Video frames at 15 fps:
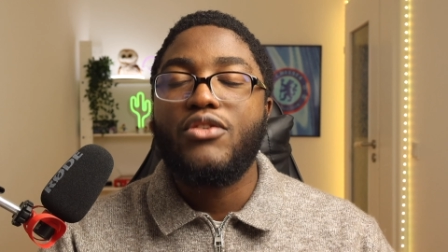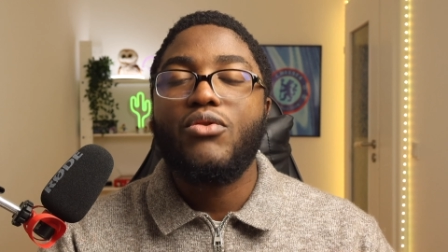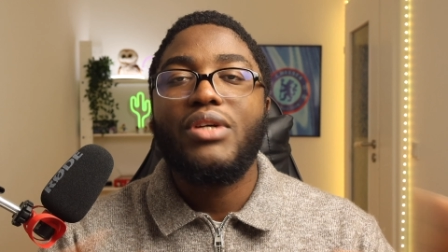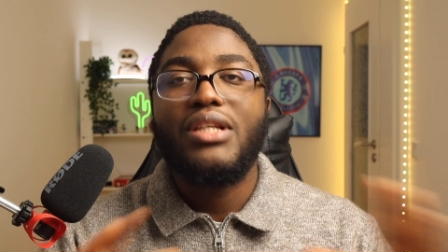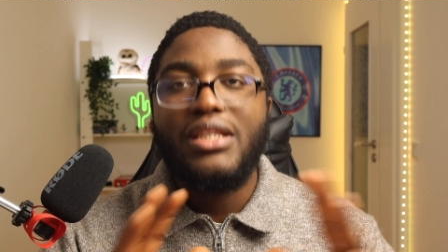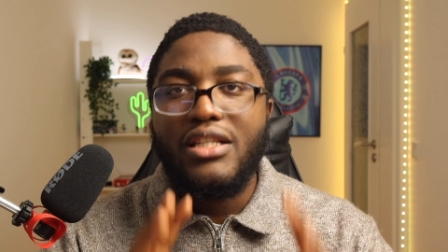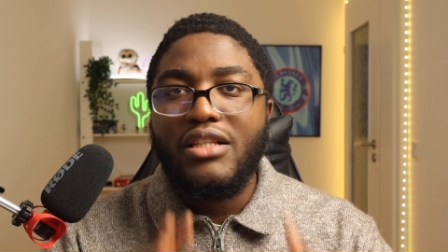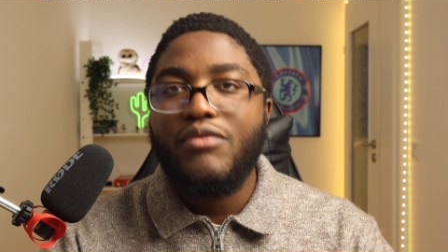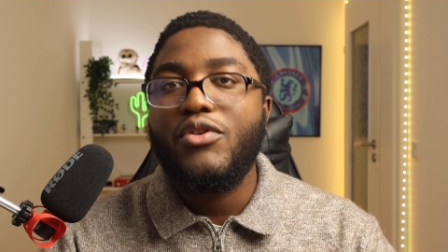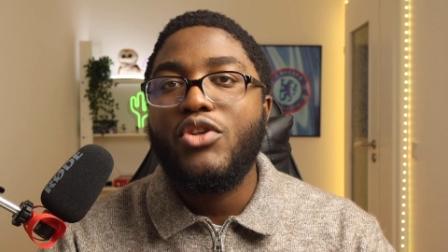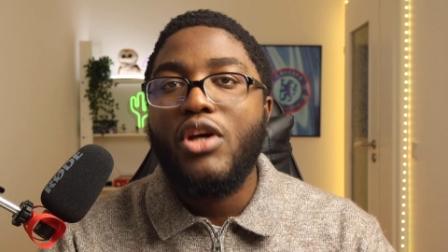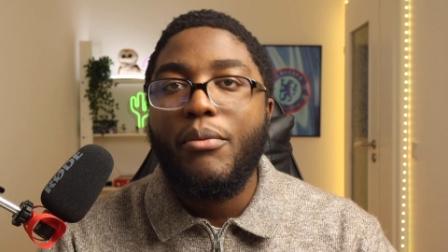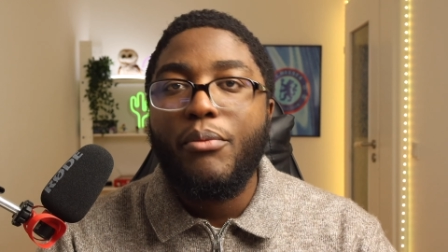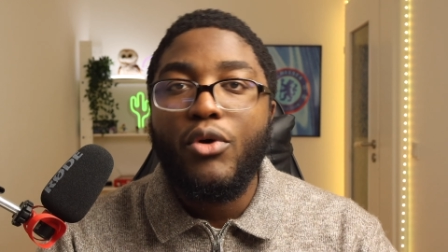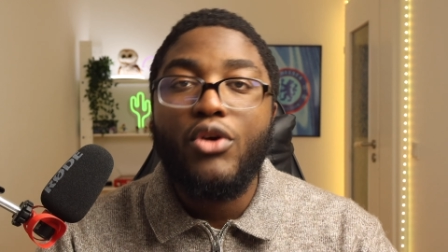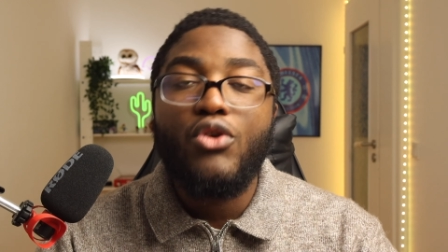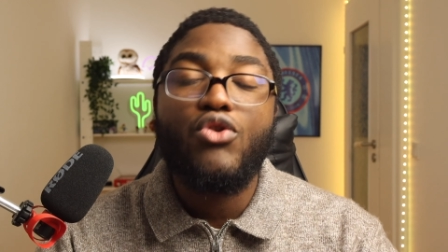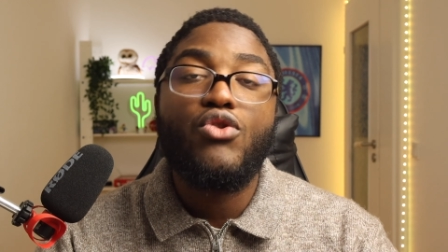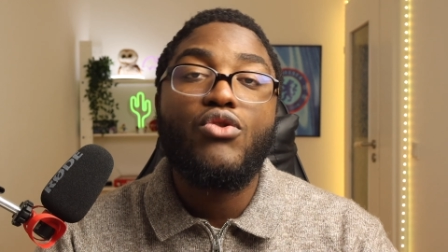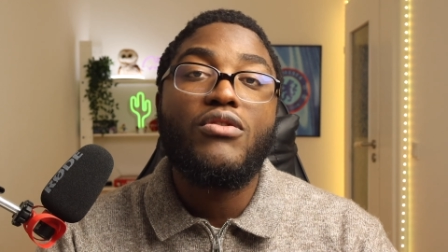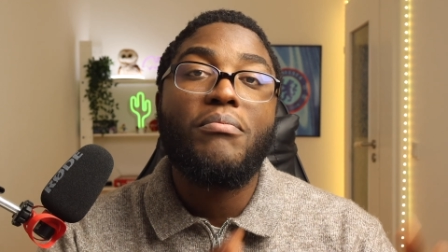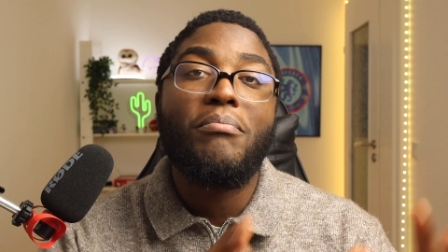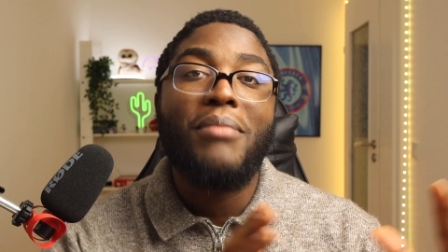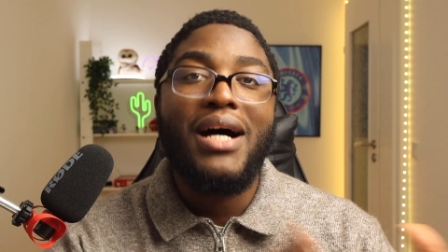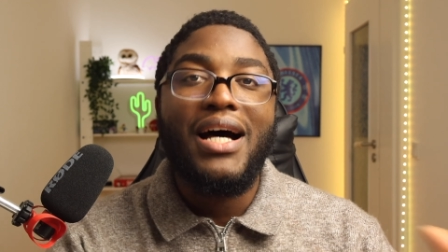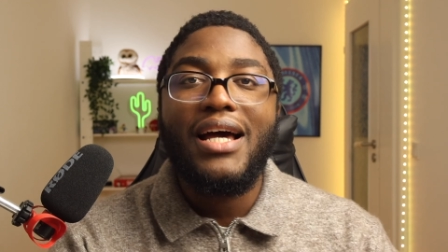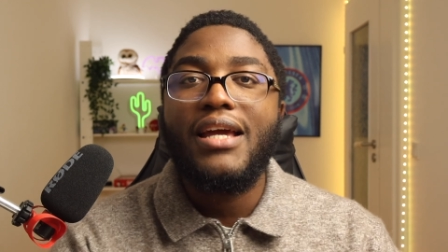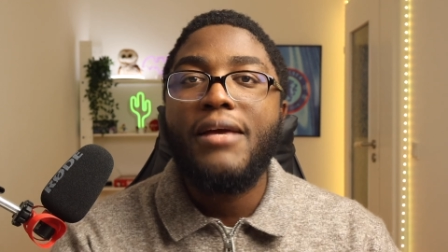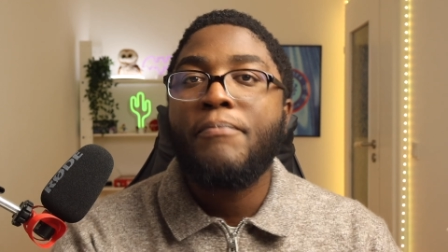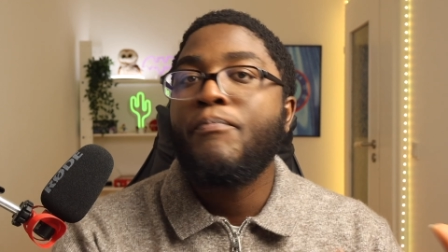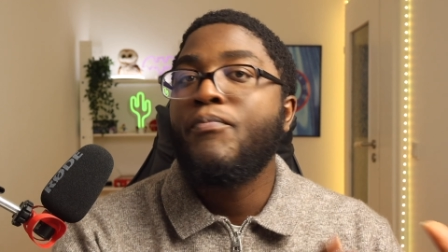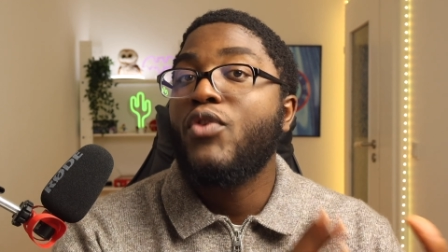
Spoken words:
So in this video, I'm going to use my